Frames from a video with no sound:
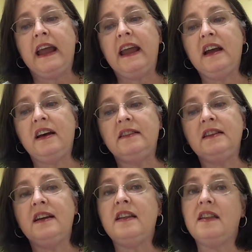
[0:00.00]

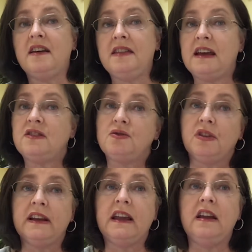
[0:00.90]
and that is
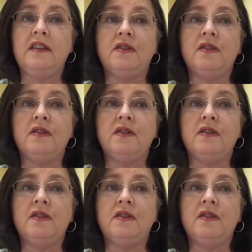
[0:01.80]
really key.